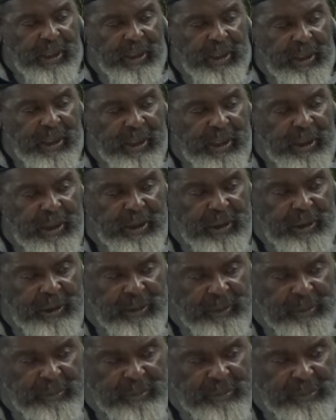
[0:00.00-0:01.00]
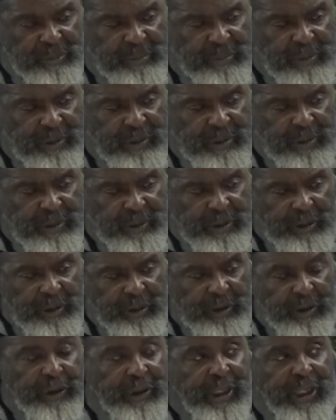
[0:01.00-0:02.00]

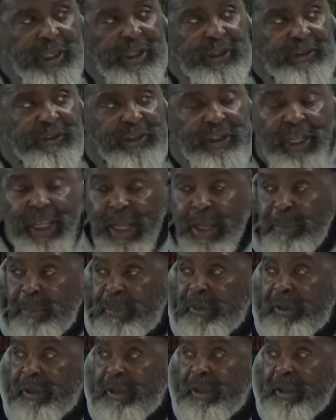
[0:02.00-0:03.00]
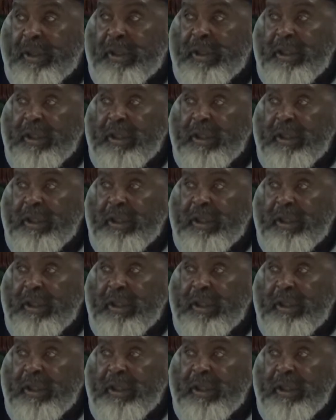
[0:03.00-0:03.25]
The things that happened